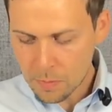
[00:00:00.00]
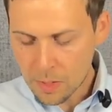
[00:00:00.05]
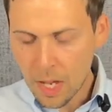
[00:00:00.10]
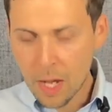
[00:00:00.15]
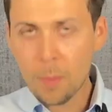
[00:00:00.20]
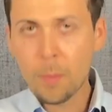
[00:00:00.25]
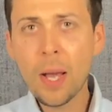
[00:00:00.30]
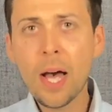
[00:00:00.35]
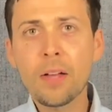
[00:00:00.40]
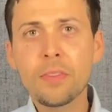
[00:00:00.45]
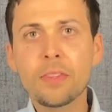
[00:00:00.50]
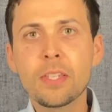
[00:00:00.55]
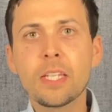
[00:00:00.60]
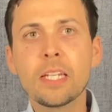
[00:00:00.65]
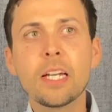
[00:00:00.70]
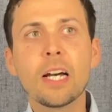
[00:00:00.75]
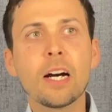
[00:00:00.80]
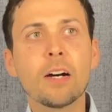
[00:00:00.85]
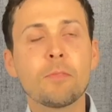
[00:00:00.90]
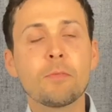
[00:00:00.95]
about
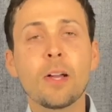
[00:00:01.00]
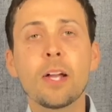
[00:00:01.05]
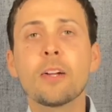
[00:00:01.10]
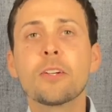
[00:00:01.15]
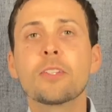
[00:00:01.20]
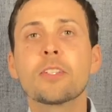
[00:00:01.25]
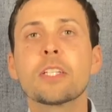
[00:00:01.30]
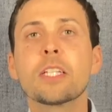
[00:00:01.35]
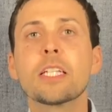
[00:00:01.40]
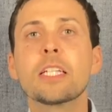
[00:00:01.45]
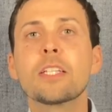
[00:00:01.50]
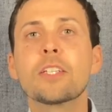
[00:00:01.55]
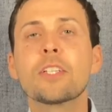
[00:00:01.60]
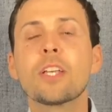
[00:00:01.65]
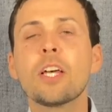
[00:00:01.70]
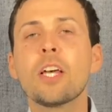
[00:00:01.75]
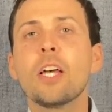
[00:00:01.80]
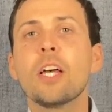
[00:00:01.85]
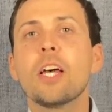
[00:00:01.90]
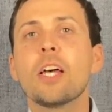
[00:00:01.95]
the uh, Pharisees
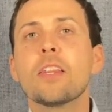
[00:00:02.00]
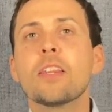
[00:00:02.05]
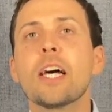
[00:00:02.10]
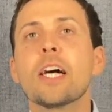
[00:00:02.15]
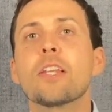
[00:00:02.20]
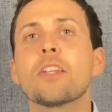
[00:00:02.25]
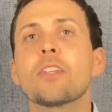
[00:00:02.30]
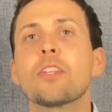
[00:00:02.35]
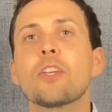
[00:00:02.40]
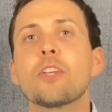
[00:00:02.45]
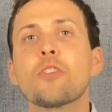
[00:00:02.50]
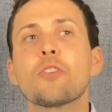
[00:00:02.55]
that